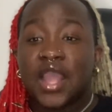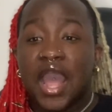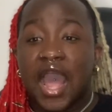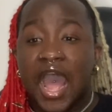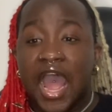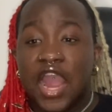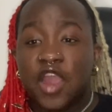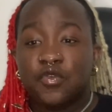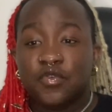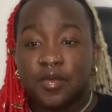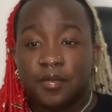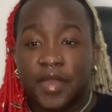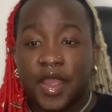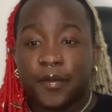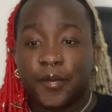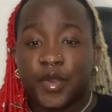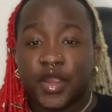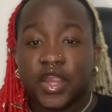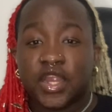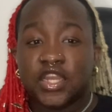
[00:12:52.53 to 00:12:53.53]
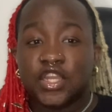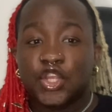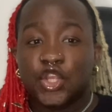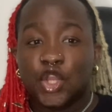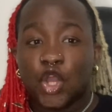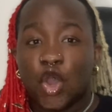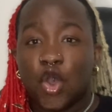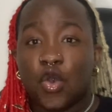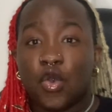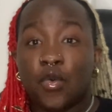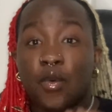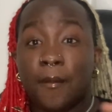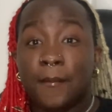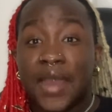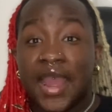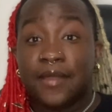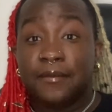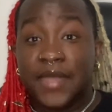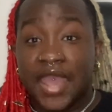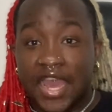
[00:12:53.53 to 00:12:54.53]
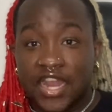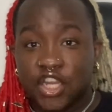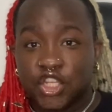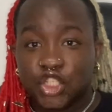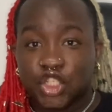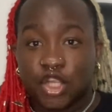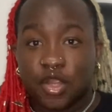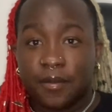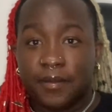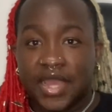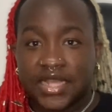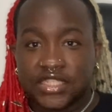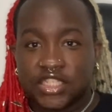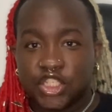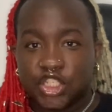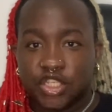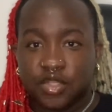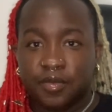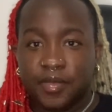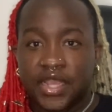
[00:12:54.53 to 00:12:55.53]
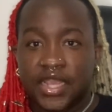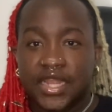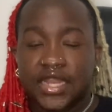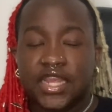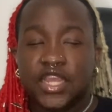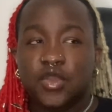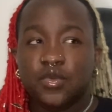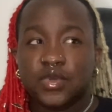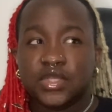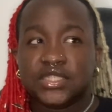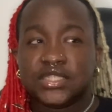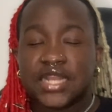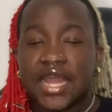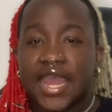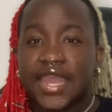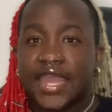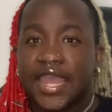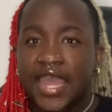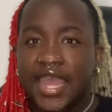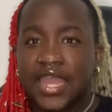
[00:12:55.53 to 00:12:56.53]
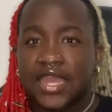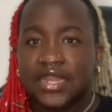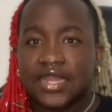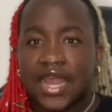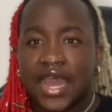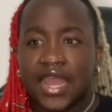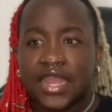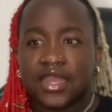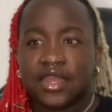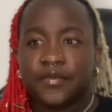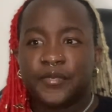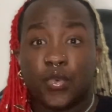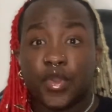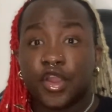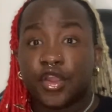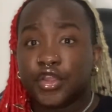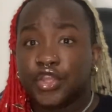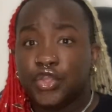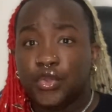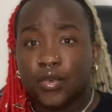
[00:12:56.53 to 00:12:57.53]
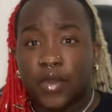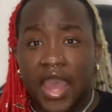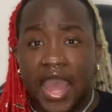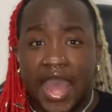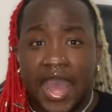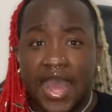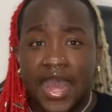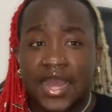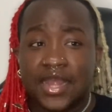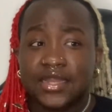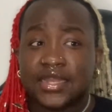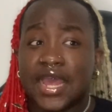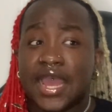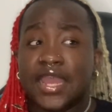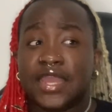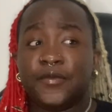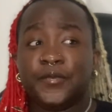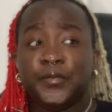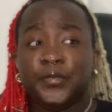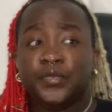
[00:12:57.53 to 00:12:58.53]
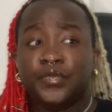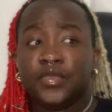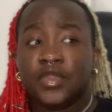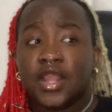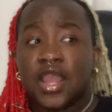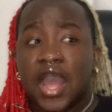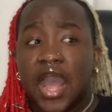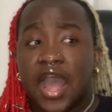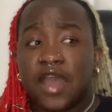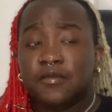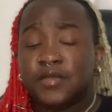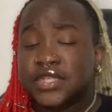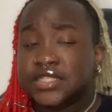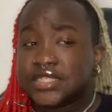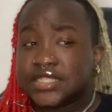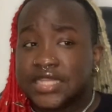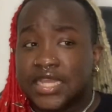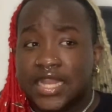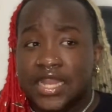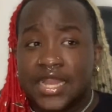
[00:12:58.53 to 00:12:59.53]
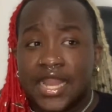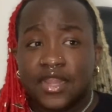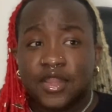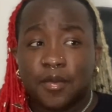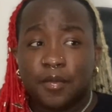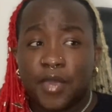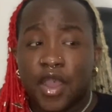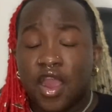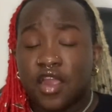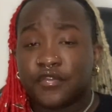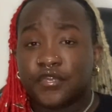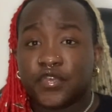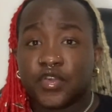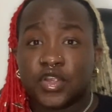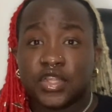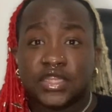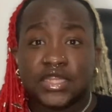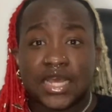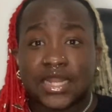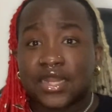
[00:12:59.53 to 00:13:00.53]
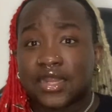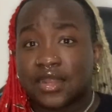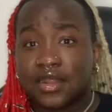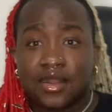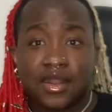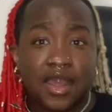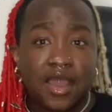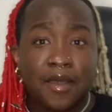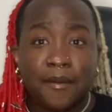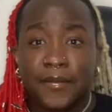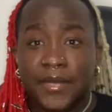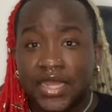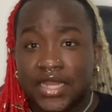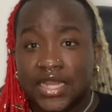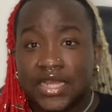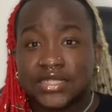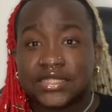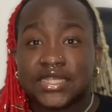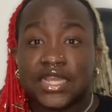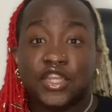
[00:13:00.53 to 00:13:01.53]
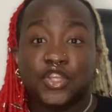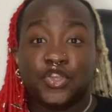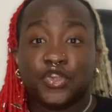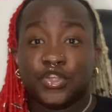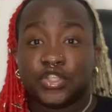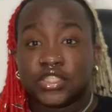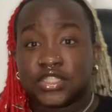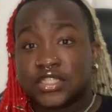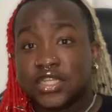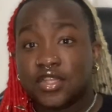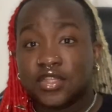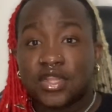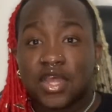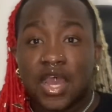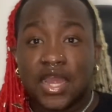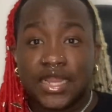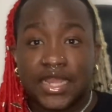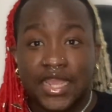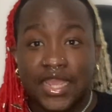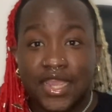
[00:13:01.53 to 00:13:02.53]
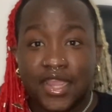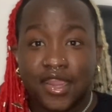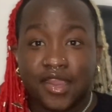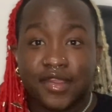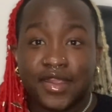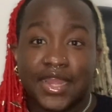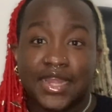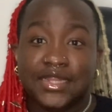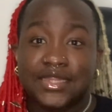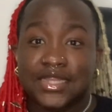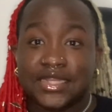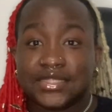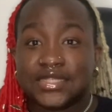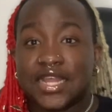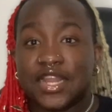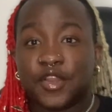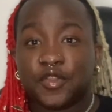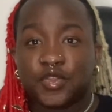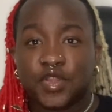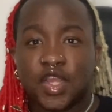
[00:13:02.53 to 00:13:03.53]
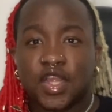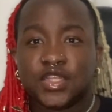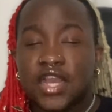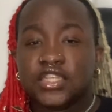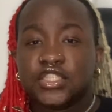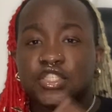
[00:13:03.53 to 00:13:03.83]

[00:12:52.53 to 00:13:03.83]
I remembered, you know, my manager messaging me, and he was like, hey, like, where are you at? Like, I've been sitting at the bar for da-da-da-da minutes, and you're still not here, and this, that, and third.